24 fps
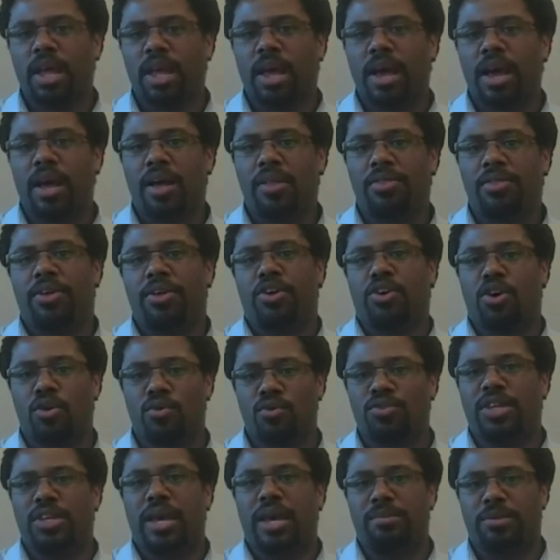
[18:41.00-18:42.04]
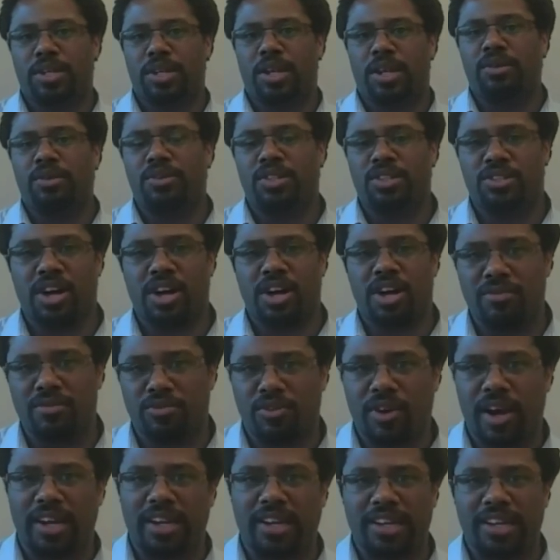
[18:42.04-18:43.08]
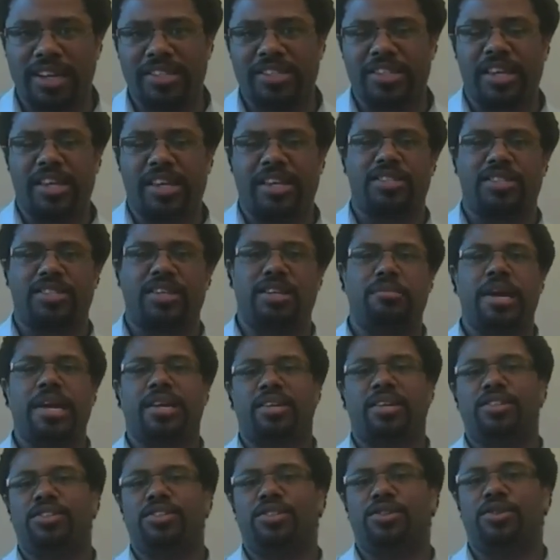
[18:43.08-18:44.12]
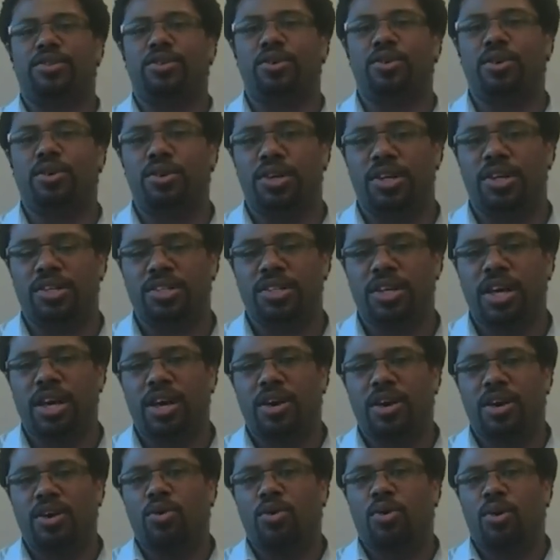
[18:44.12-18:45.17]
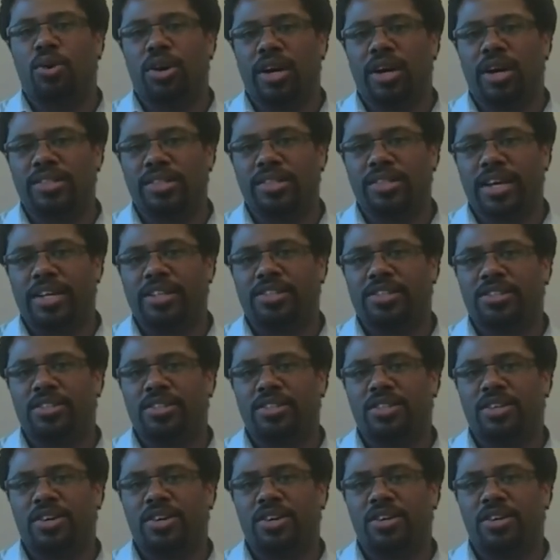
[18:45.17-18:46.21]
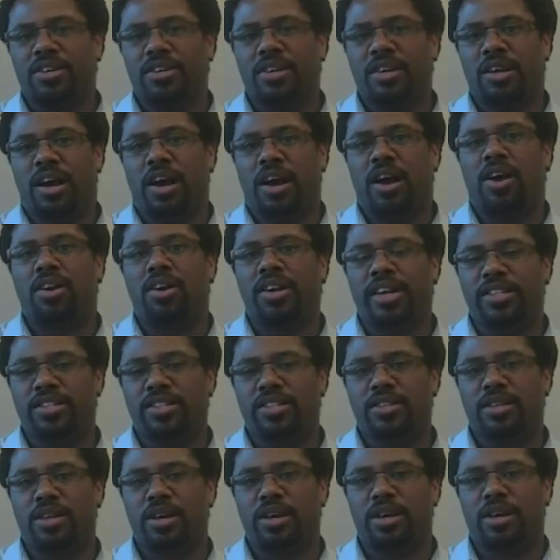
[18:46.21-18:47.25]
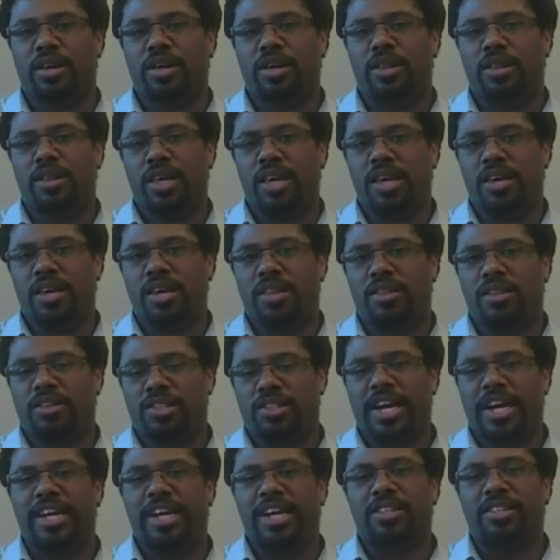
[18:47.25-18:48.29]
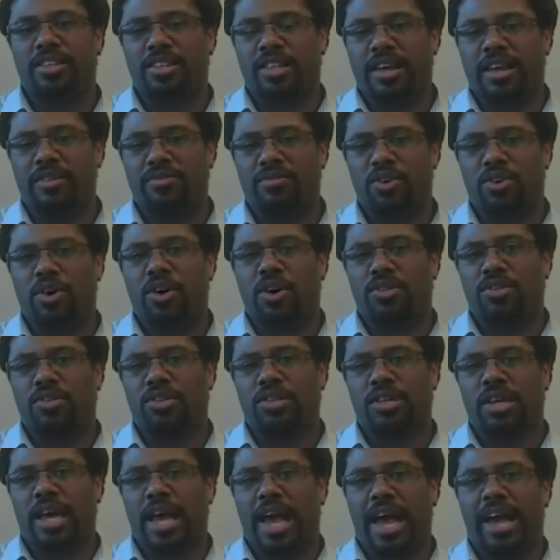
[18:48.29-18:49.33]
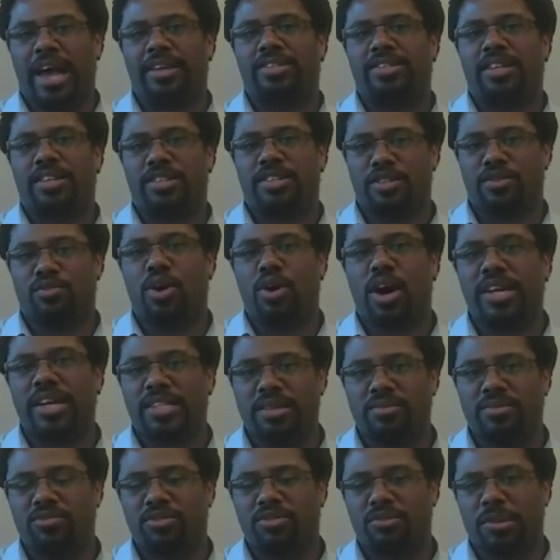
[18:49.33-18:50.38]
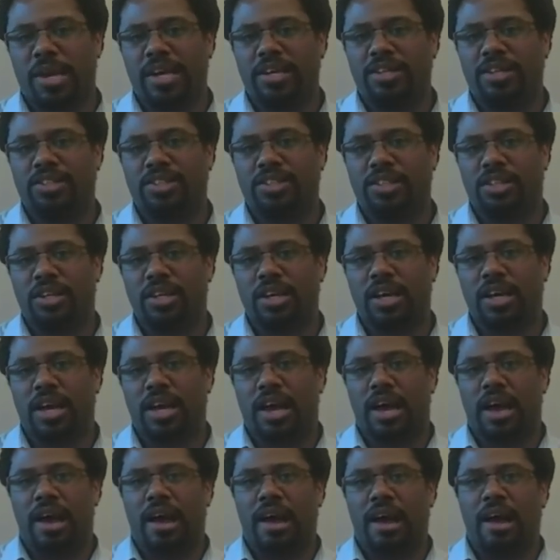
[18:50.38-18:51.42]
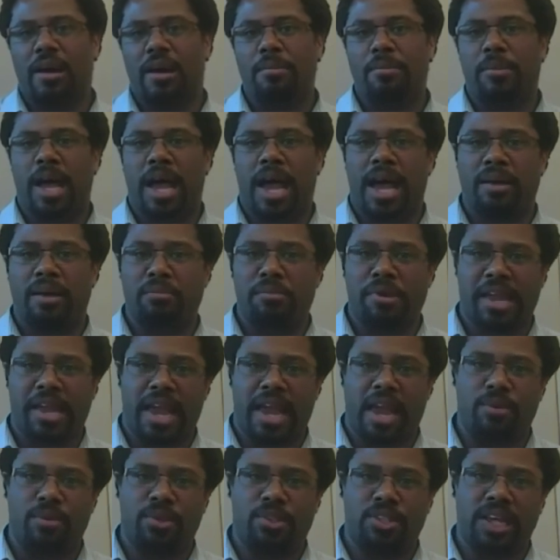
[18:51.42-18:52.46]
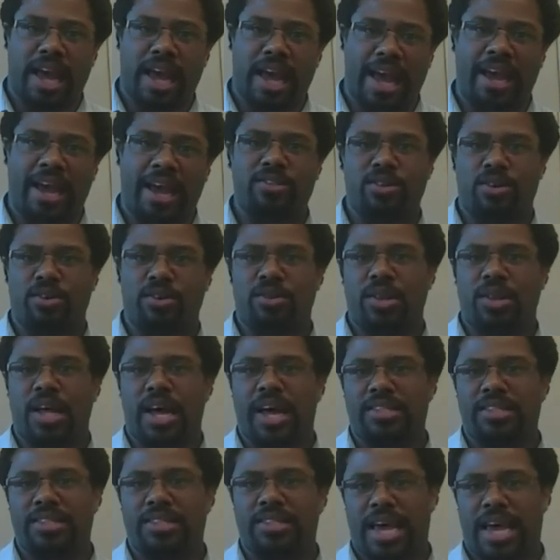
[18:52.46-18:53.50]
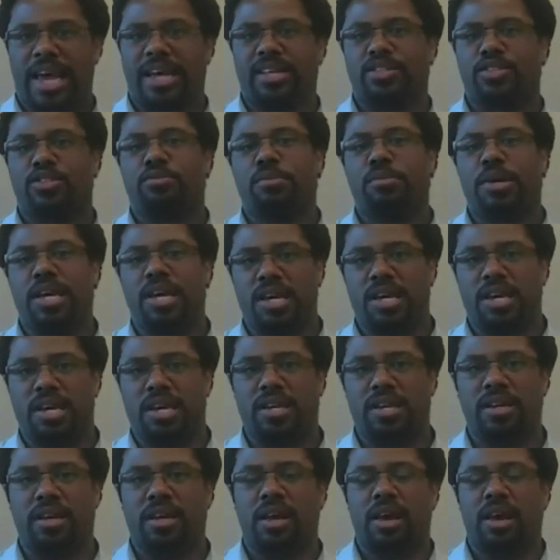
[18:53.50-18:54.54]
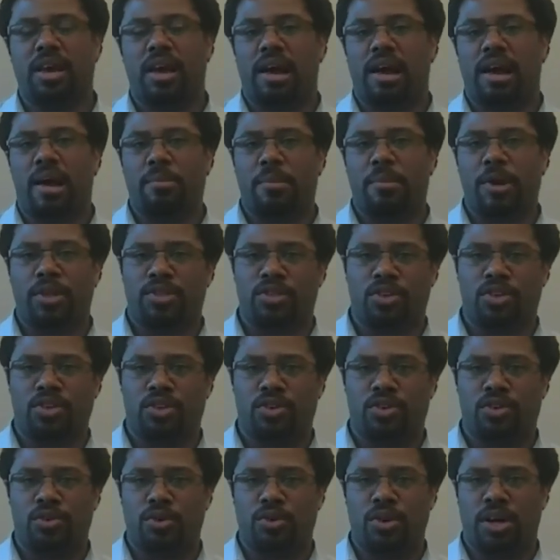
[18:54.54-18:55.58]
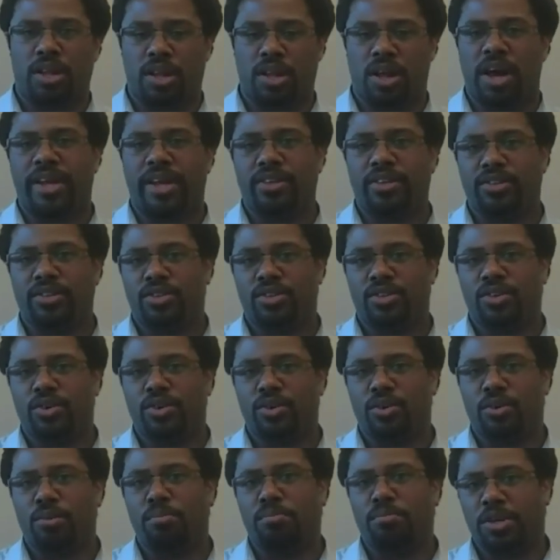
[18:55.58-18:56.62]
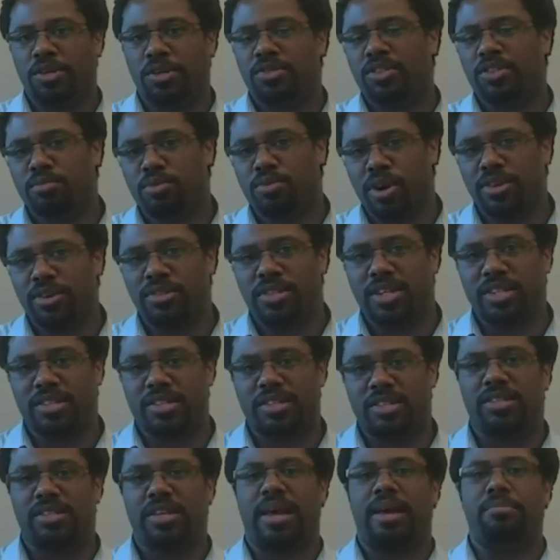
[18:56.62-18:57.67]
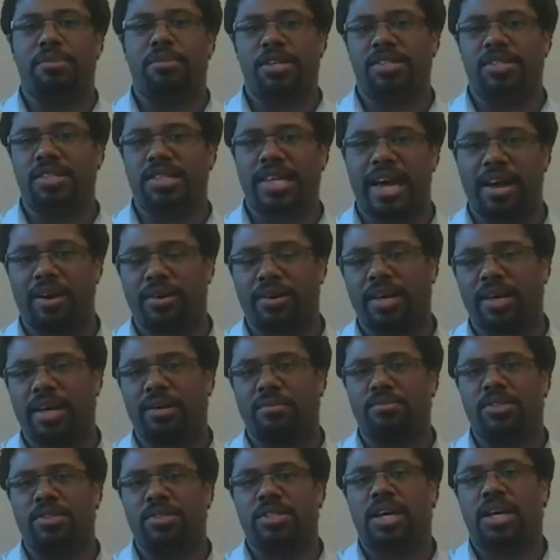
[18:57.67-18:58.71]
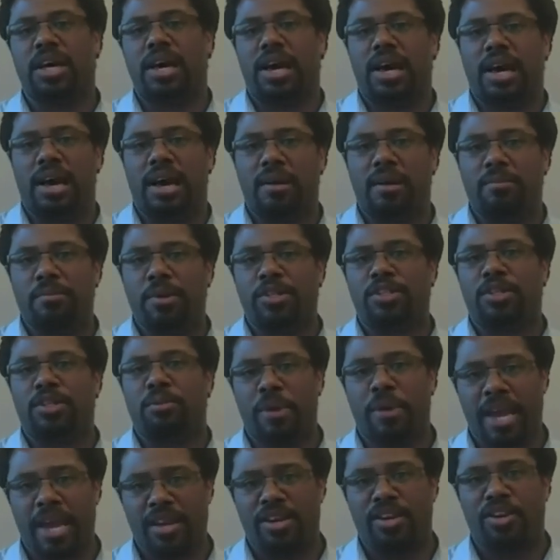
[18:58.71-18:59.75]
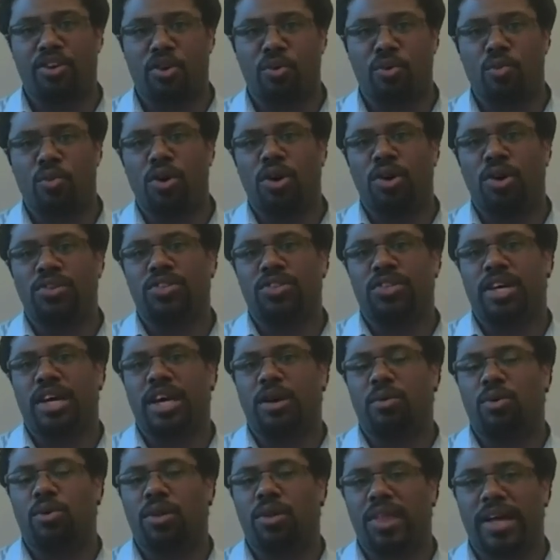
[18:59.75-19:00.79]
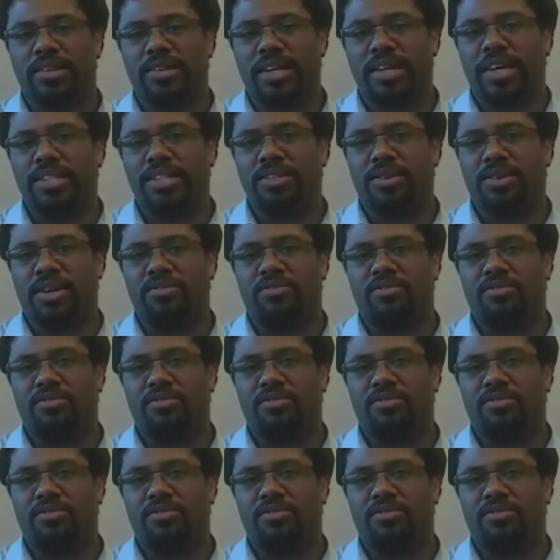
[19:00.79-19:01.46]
uh, the concept you know design for analytics and making sure that organizations can harness the, the data that they've got, access the right information, um, and being able to act on that at speed um, to align to business processes and business outcomes, um, depending on what uh, what that data and